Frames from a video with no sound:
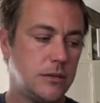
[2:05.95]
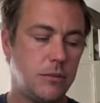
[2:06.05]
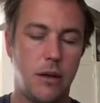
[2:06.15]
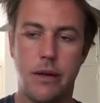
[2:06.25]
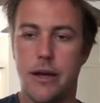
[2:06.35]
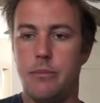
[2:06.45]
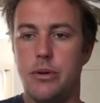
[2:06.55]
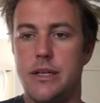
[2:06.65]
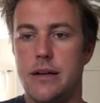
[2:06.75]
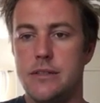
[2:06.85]
but I'm not going to
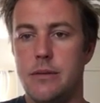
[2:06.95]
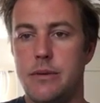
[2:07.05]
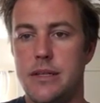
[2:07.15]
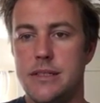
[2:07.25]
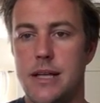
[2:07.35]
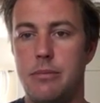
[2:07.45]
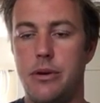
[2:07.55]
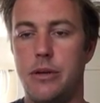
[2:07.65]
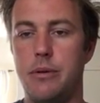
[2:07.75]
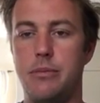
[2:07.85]
put down somebody that's not
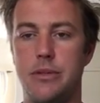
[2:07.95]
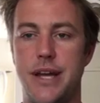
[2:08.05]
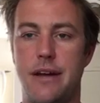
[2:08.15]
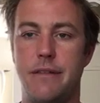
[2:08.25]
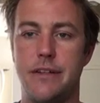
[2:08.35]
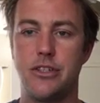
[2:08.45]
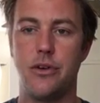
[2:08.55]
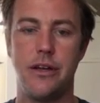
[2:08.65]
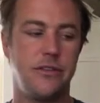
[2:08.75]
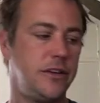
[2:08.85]
putting people down. That's
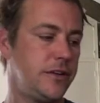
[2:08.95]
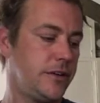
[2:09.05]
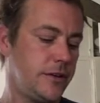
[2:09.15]
crazy.